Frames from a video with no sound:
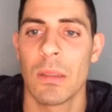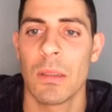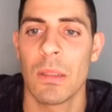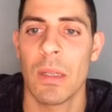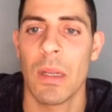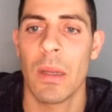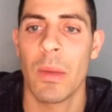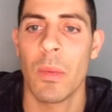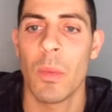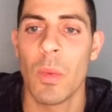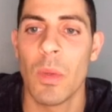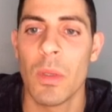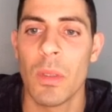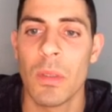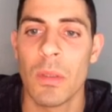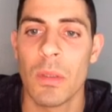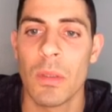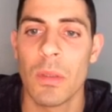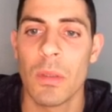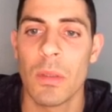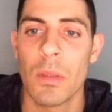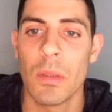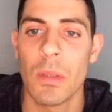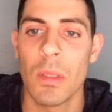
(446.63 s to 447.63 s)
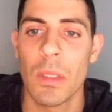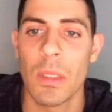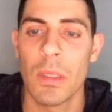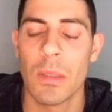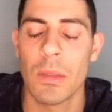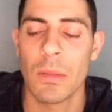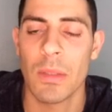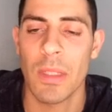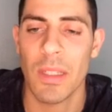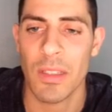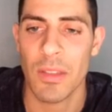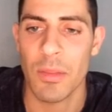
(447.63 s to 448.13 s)
I will,
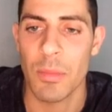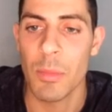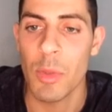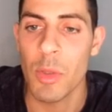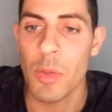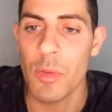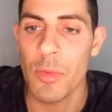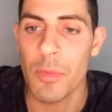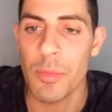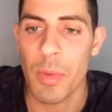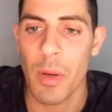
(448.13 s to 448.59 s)
next move,